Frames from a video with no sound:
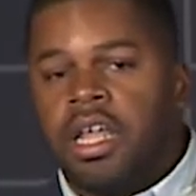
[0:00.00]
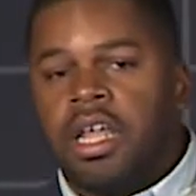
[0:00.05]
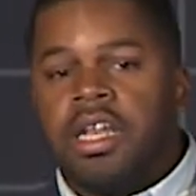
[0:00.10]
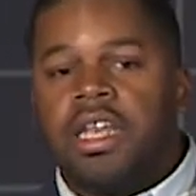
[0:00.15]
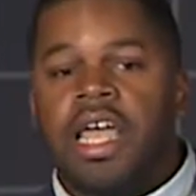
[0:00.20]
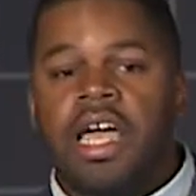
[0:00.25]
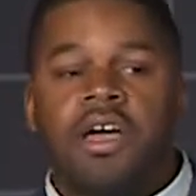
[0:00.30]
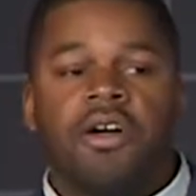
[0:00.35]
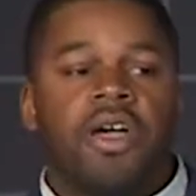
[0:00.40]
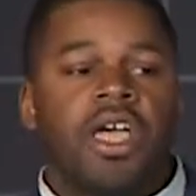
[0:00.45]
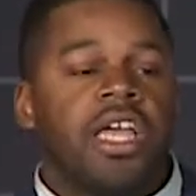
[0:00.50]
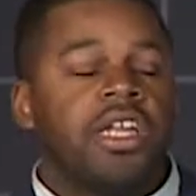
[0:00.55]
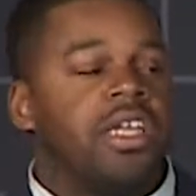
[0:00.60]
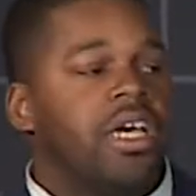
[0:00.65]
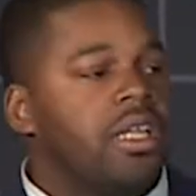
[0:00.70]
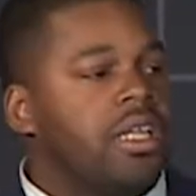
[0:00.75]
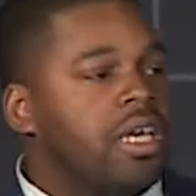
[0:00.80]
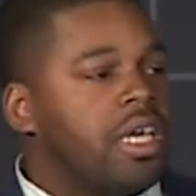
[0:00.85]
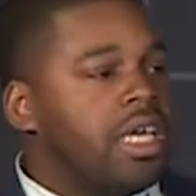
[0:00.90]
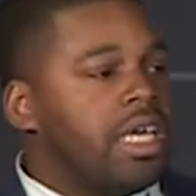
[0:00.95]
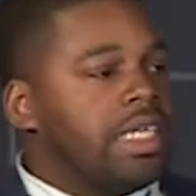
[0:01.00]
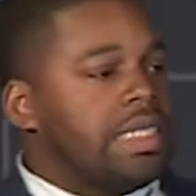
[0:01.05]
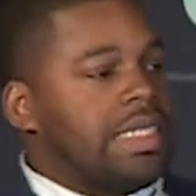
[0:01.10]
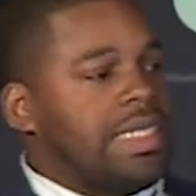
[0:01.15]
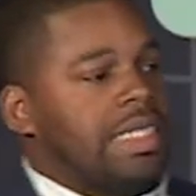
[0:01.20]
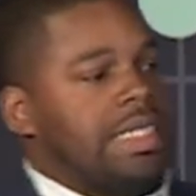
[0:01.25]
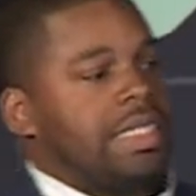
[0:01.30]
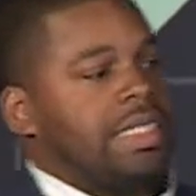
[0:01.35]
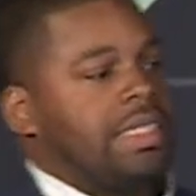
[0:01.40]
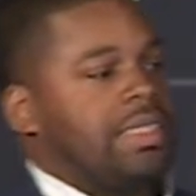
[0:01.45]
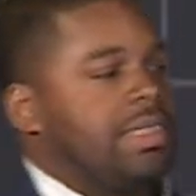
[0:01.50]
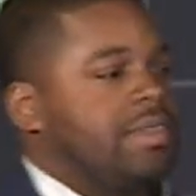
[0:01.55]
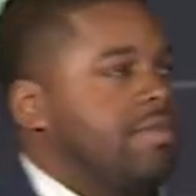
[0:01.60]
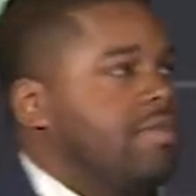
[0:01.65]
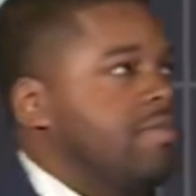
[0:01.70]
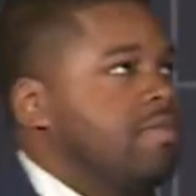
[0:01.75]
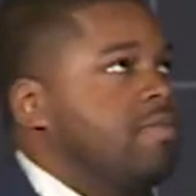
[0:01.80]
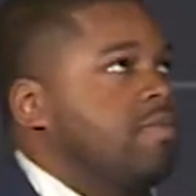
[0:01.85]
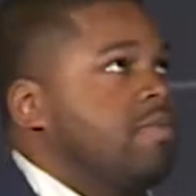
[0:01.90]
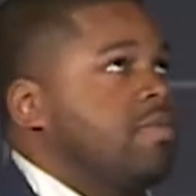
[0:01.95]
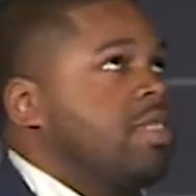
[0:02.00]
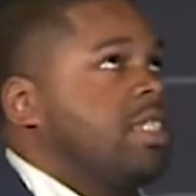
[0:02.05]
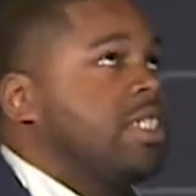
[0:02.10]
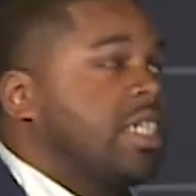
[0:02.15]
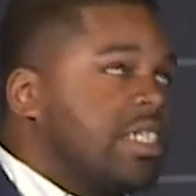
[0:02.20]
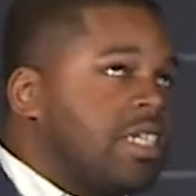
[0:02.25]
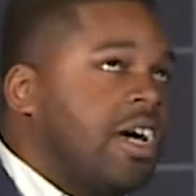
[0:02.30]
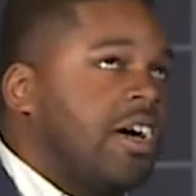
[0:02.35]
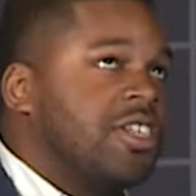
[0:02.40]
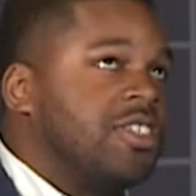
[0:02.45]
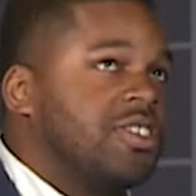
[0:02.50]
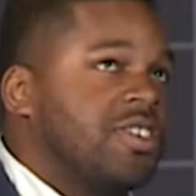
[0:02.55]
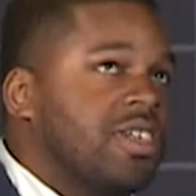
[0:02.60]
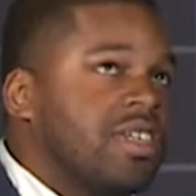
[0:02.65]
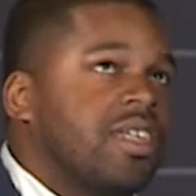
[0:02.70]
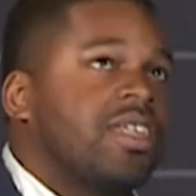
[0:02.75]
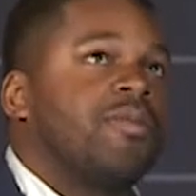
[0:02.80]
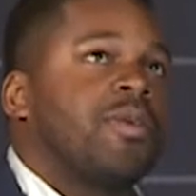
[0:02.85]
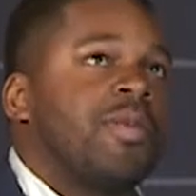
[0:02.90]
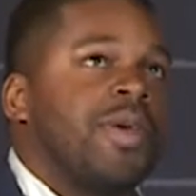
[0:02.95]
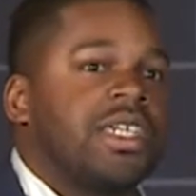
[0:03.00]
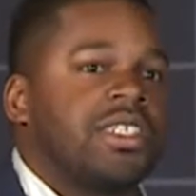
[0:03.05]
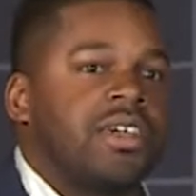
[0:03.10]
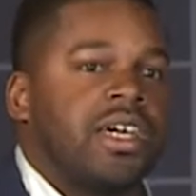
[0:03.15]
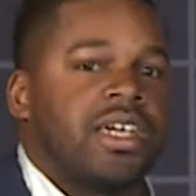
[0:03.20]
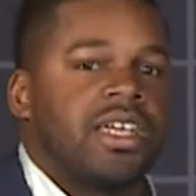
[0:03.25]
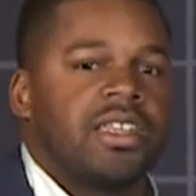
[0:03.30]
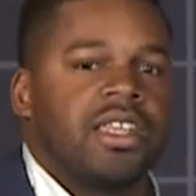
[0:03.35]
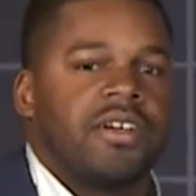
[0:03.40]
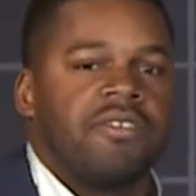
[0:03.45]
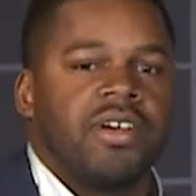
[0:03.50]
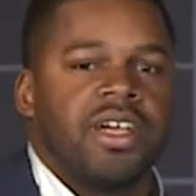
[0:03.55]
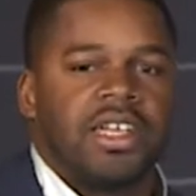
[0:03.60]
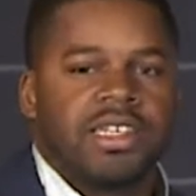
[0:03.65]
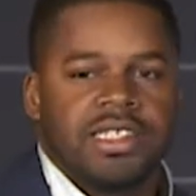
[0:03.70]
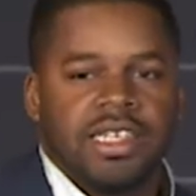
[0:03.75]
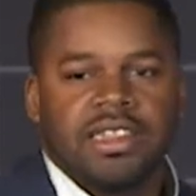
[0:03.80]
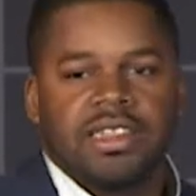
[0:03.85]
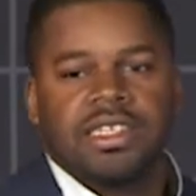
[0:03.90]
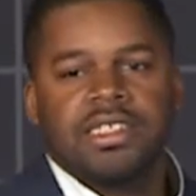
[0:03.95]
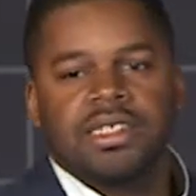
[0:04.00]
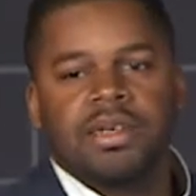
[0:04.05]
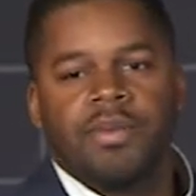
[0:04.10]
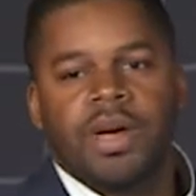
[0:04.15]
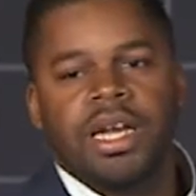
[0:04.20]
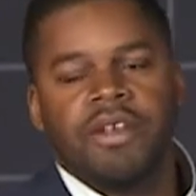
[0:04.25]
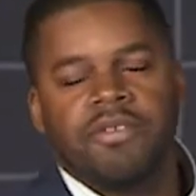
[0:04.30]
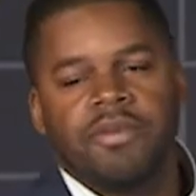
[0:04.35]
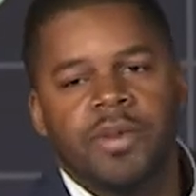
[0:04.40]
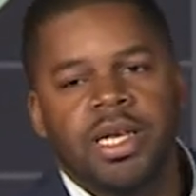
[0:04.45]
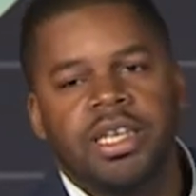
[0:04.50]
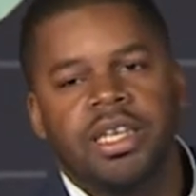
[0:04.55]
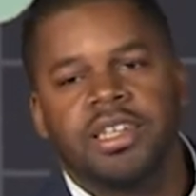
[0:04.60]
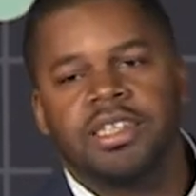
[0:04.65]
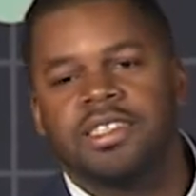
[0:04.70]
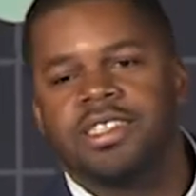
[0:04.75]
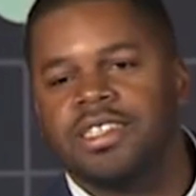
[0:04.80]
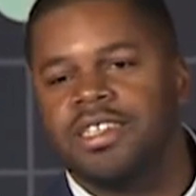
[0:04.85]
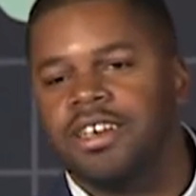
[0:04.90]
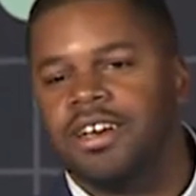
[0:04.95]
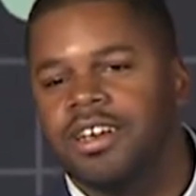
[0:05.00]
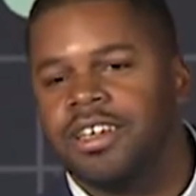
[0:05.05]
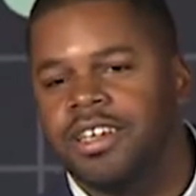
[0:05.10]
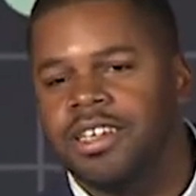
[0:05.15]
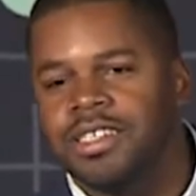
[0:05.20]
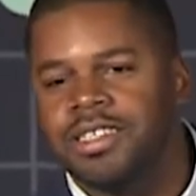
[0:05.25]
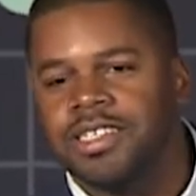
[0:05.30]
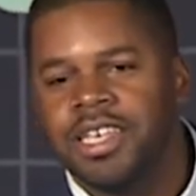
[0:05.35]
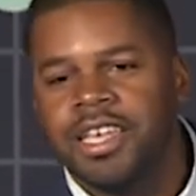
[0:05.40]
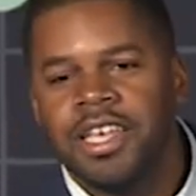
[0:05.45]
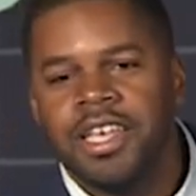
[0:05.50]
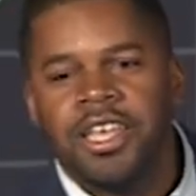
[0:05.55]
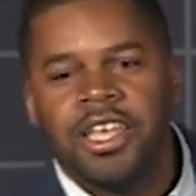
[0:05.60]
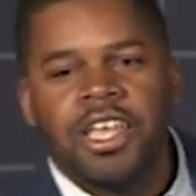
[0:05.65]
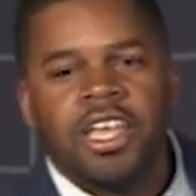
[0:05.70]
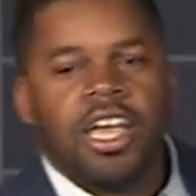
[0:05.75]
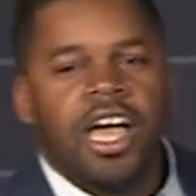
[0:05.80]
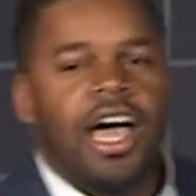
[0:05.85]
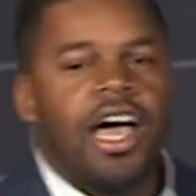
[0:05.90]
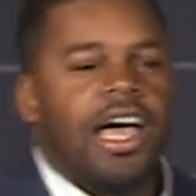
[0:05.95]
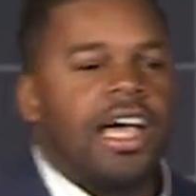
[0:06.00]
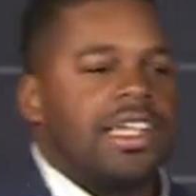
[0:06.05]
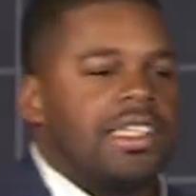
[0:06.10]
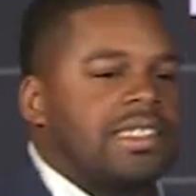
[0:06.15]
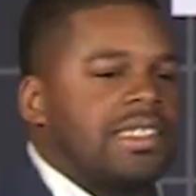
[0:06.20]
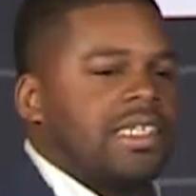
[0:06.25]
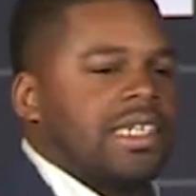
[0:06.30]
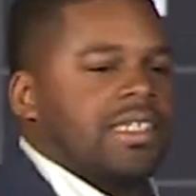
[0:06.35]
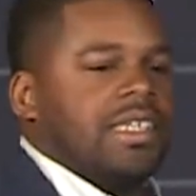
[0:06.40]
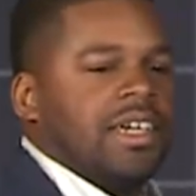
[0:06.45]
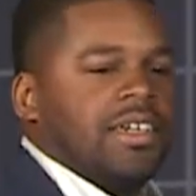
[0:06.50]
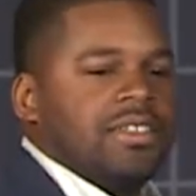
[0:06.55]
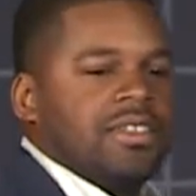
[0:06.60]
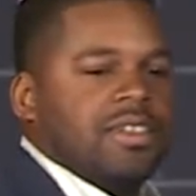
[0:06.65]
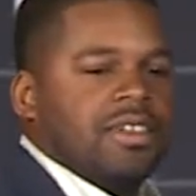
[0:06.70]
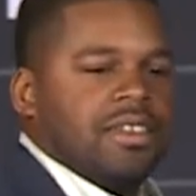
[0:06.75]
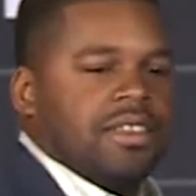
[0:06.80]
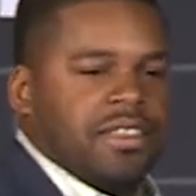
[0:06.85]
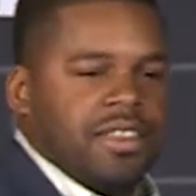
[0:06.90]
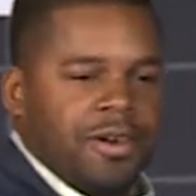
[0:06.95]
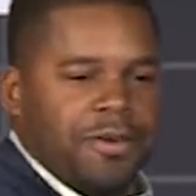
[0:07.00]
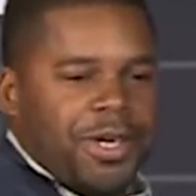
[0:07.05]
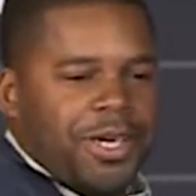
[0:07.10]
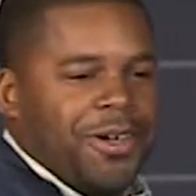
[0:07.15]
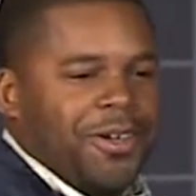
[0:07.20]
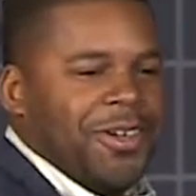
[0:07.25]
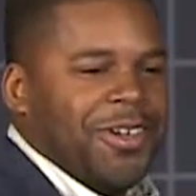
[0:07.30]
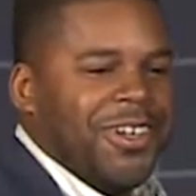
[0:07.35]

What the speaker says: Now, Andela is 600, let me make sure I get that right, because I think somebody from Andela is in the audience. 600, there we go.